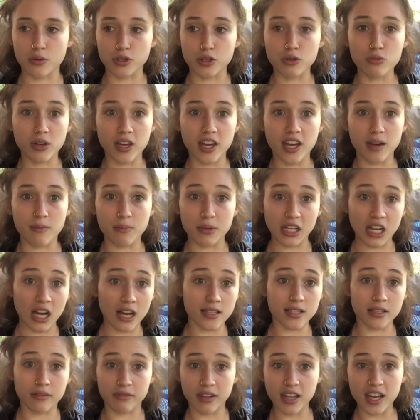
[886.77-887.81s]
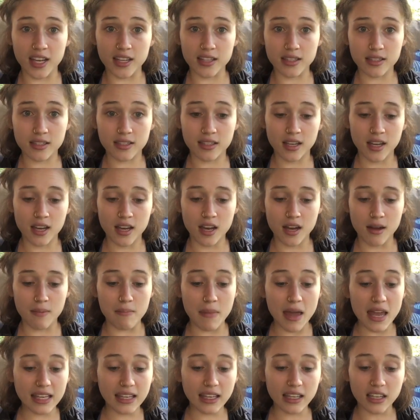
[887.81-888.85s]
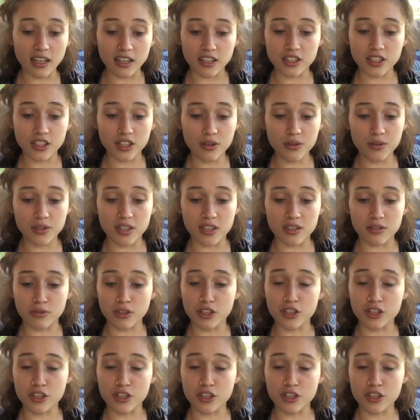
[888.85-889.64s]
you can't because of this, making excuses,